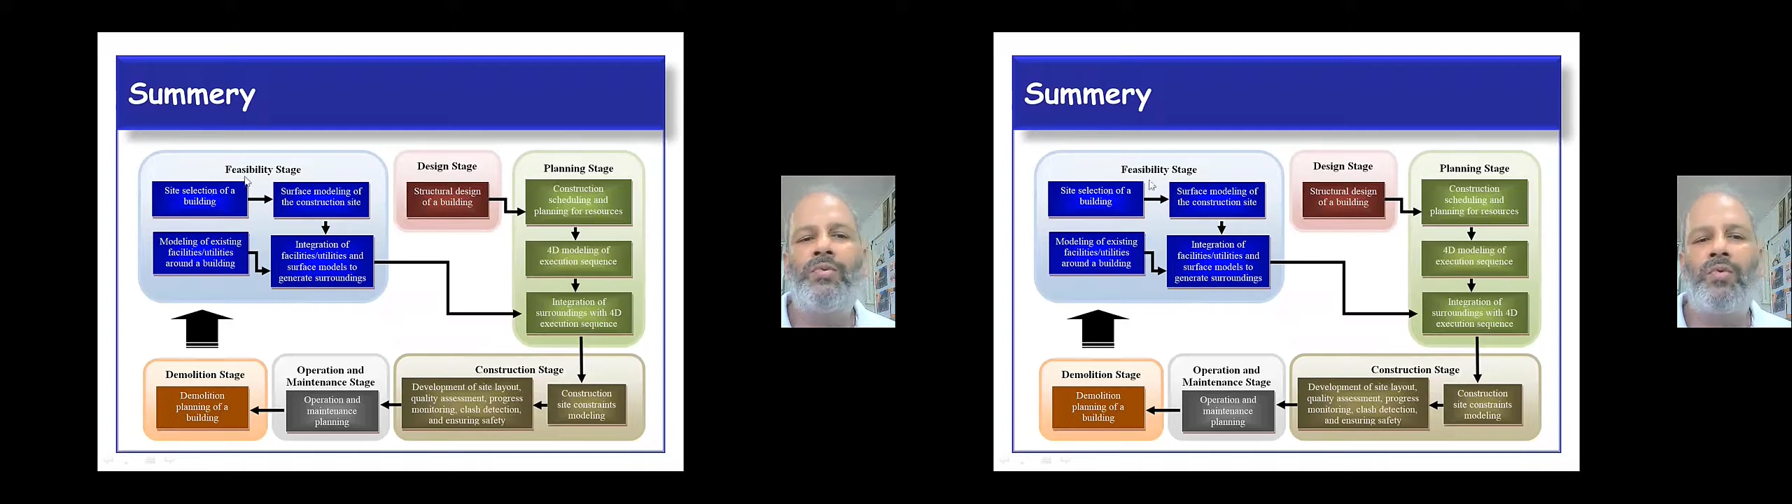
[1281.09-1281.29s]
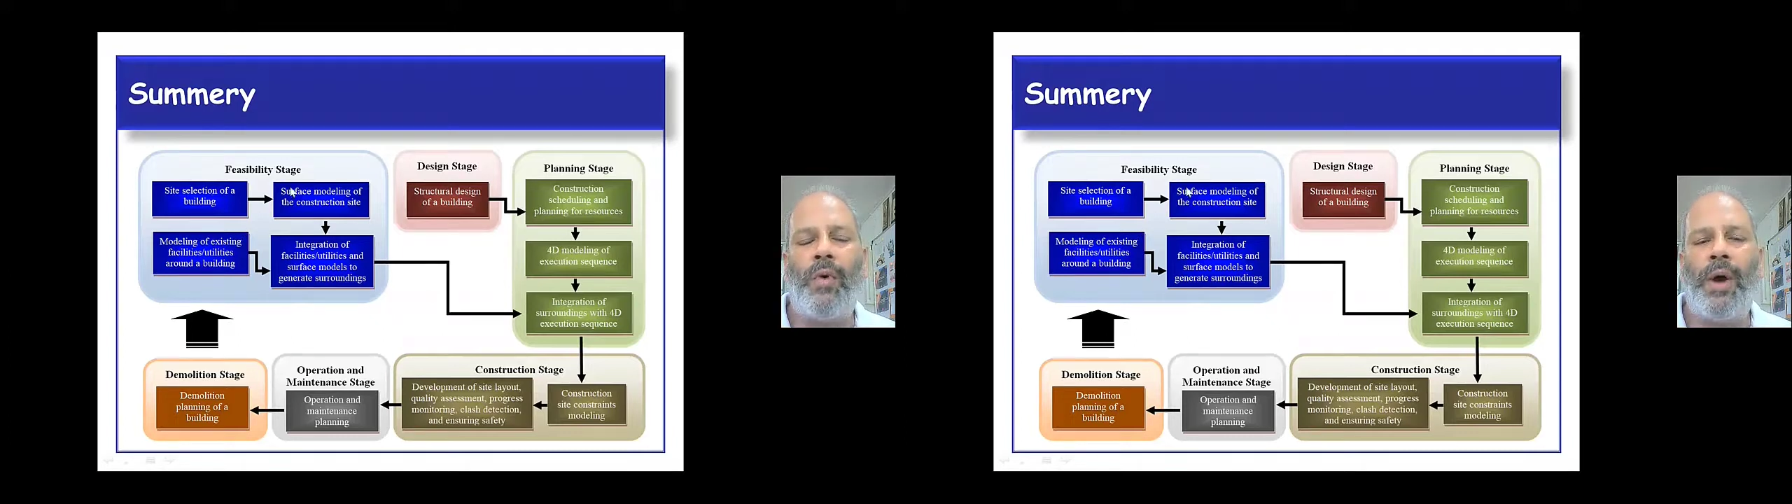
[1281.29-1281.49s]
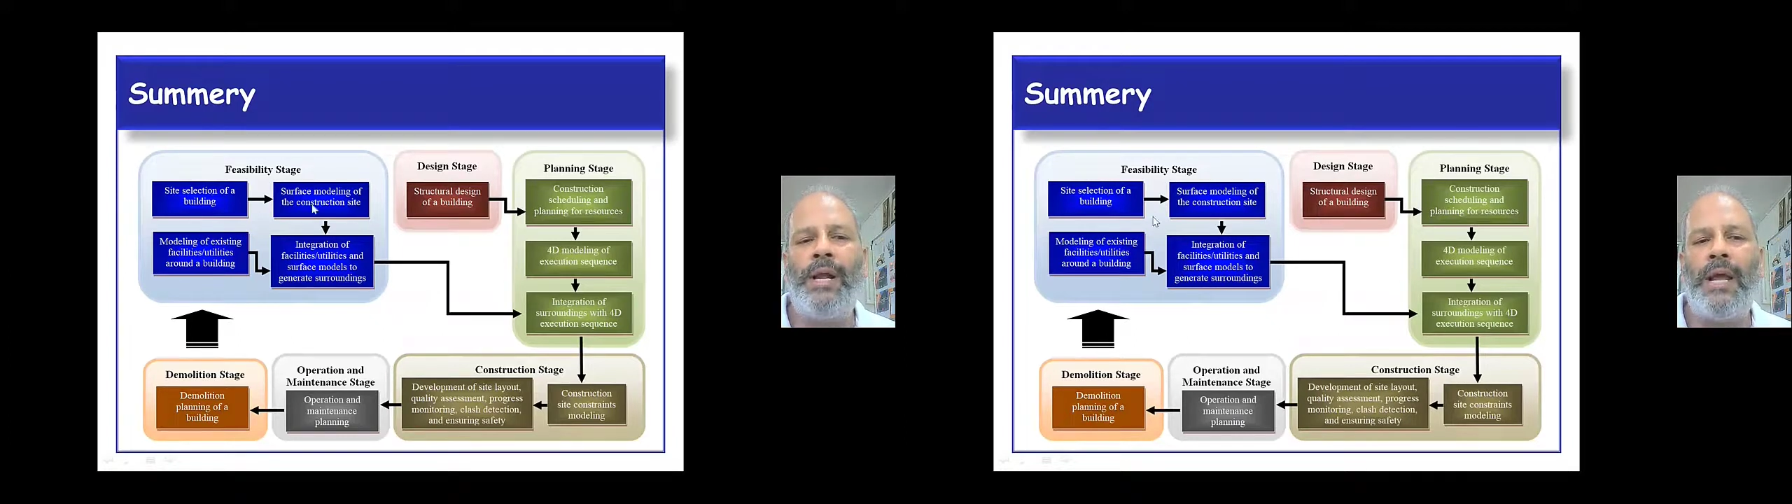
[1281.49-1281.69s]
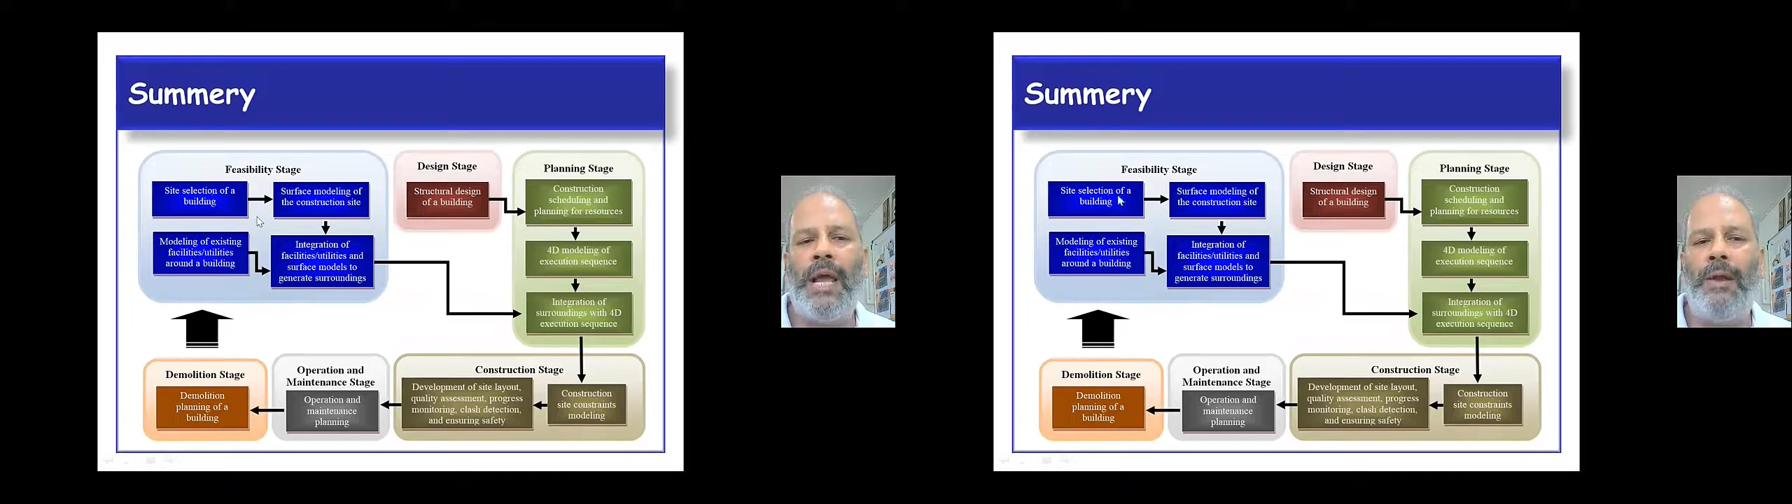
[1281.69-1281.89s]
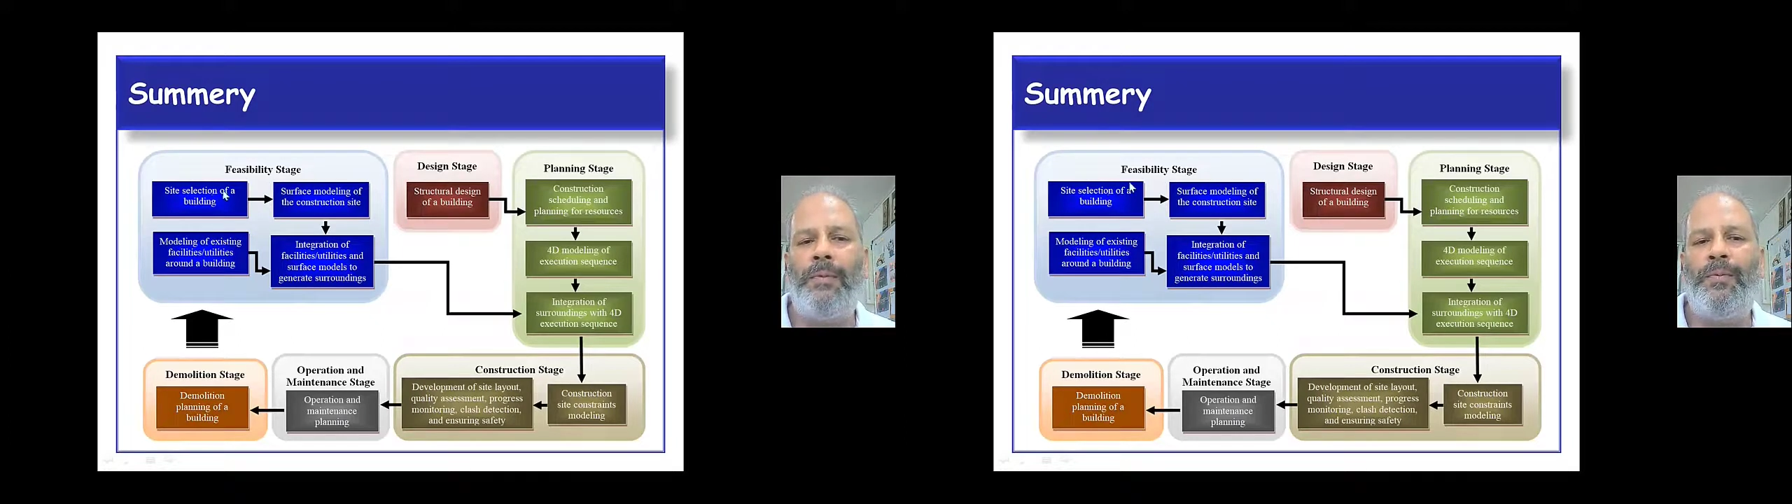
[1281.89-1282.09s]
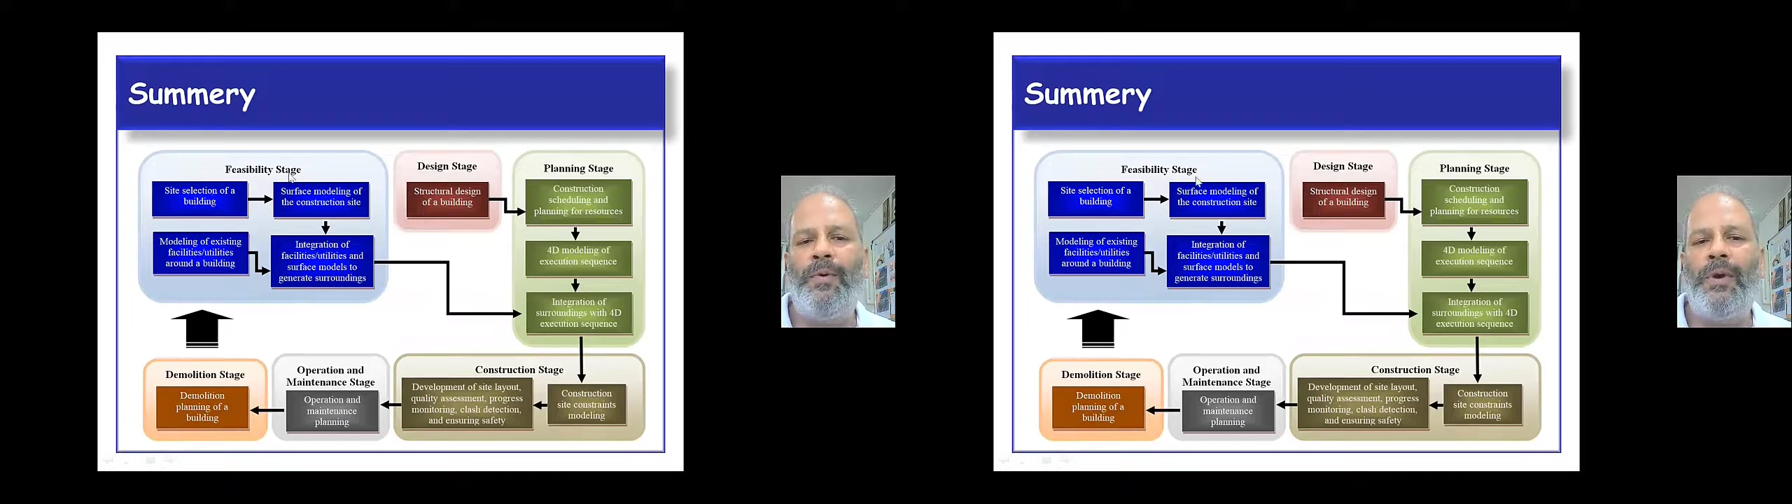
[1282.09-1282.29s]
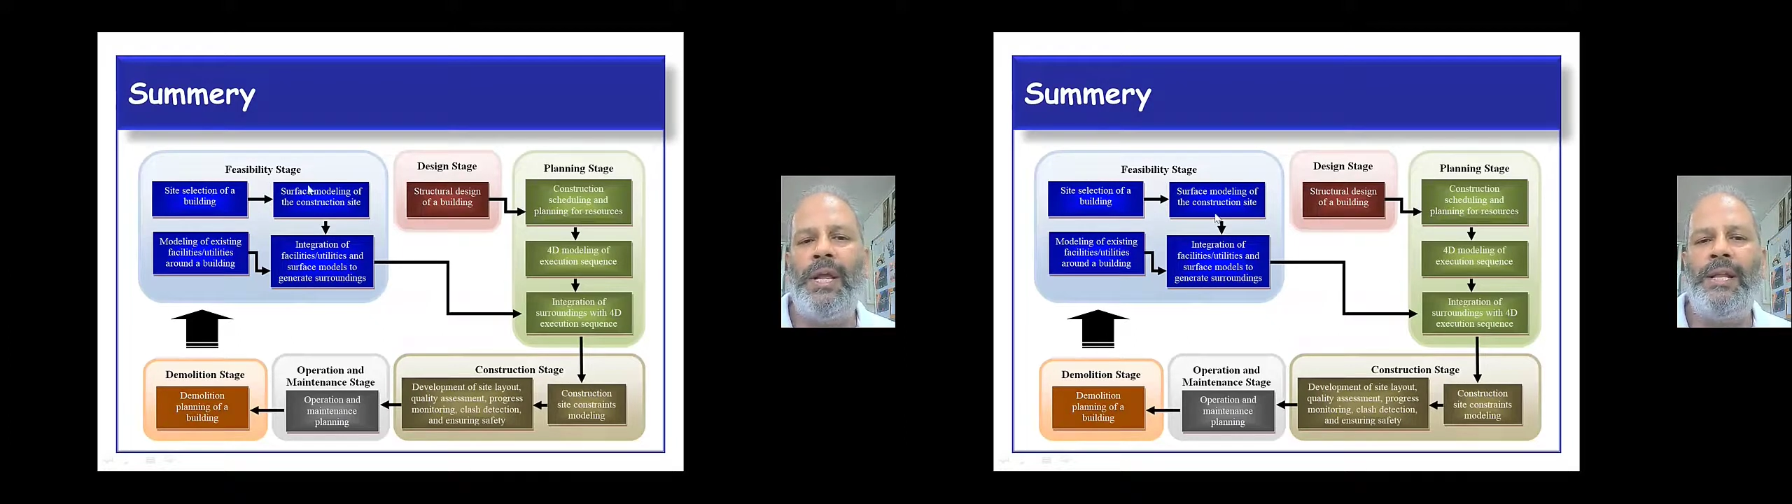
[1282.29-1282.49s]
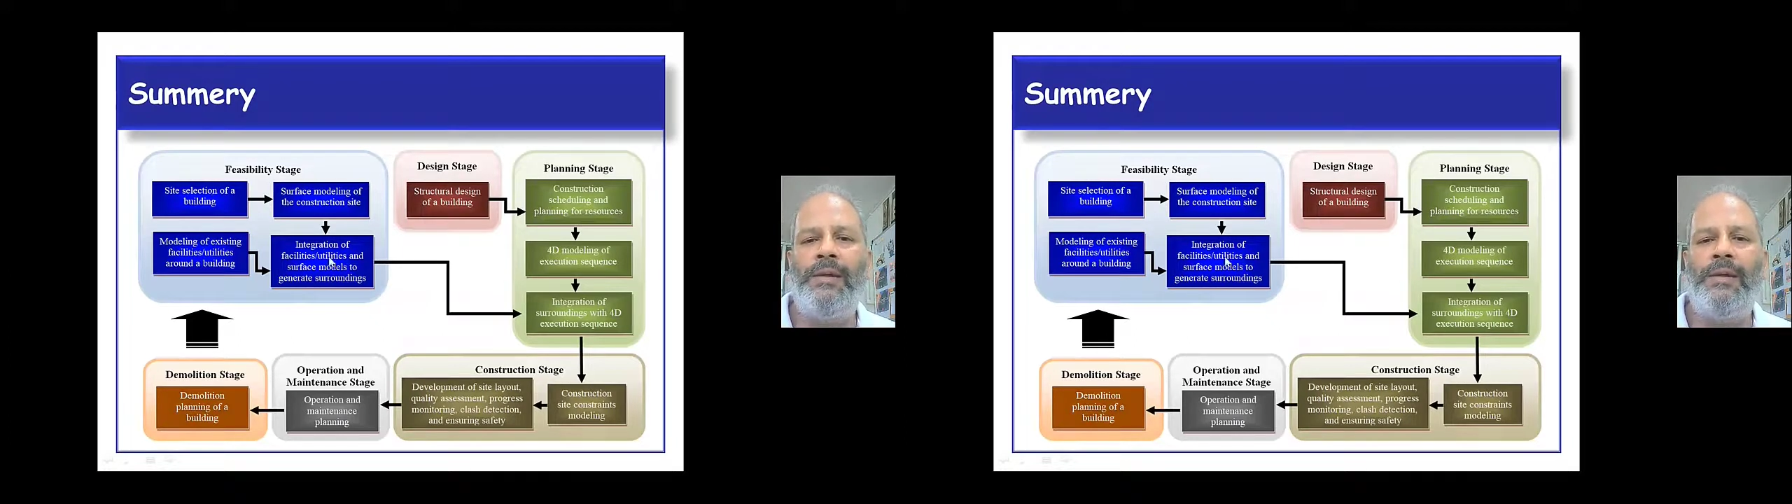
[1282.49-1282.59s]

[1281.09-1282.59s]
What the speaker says: is quite helpful